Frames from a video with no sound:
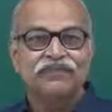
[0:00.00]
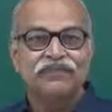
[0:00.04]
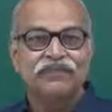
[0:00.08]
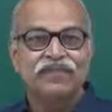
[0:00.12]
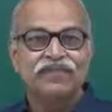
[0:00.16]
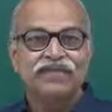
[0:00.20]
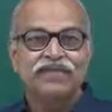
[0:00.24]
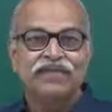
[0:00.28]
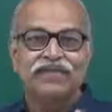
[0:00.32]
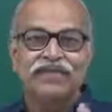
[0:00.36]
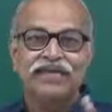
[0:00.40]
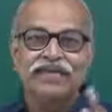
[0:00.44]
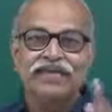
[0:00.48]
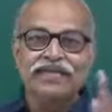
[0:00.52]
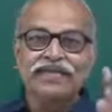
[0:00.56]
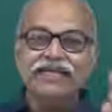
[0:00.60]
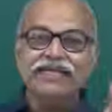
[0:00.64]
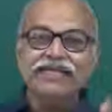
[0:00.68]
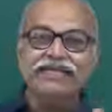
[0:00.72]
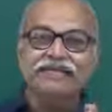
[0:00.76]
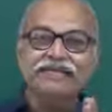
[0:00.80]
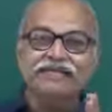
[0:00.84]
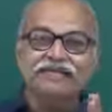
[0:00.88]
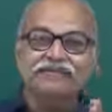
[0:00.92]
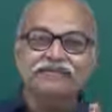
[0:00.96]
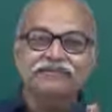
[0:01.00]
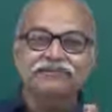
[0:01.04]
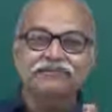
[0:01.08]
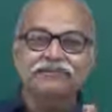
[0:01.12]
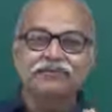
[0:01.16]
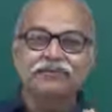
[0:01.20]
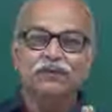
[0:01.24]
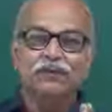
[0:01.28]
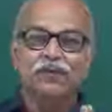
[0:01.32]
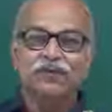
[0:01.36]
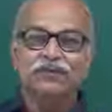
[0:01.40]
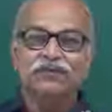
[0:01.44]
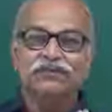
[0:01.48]
then any
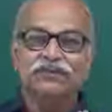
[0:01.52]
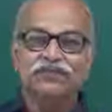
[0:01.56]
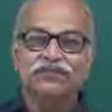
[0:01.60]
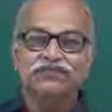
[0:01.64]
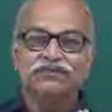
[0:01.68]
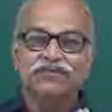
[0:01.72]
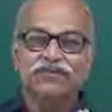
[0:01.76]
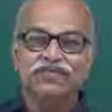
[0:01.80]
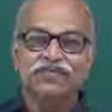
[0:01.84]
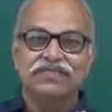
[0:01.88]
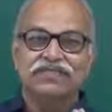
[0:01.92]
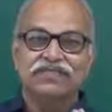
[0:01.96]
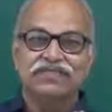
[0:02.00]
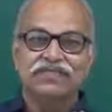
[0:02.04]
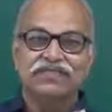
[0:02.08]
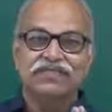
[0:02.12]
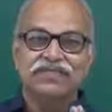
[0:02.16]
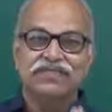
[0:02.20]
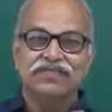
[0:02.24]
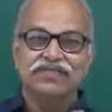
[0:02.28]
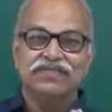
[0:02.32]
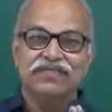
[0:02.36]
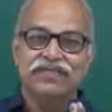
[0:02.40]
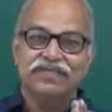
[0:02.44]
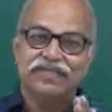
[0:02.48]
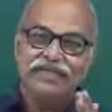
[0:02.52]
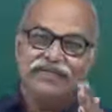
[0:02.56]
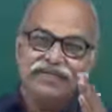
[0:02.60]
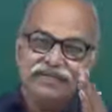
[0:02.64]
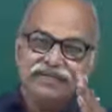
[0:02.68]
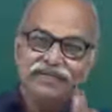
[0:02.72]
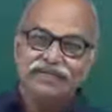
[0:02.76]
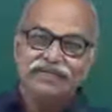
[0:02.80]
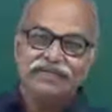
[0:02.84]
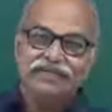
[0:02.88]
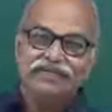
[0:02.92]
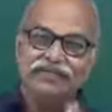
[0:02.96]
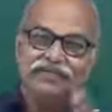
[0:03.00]
volt which is there
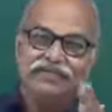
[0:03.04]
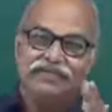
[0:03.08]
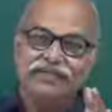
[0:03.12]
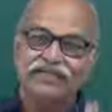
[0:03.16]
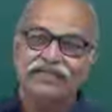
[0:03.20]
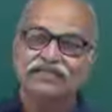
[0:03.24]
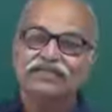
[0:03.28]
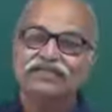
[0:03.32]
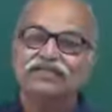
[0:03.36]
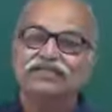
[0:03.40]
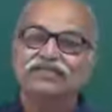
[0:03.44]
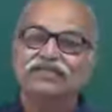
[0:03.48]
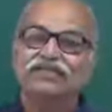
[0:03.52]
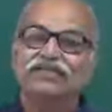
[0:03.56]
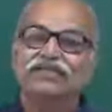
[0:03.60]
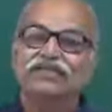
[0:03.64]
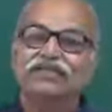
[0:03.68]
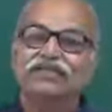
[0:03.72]
in this range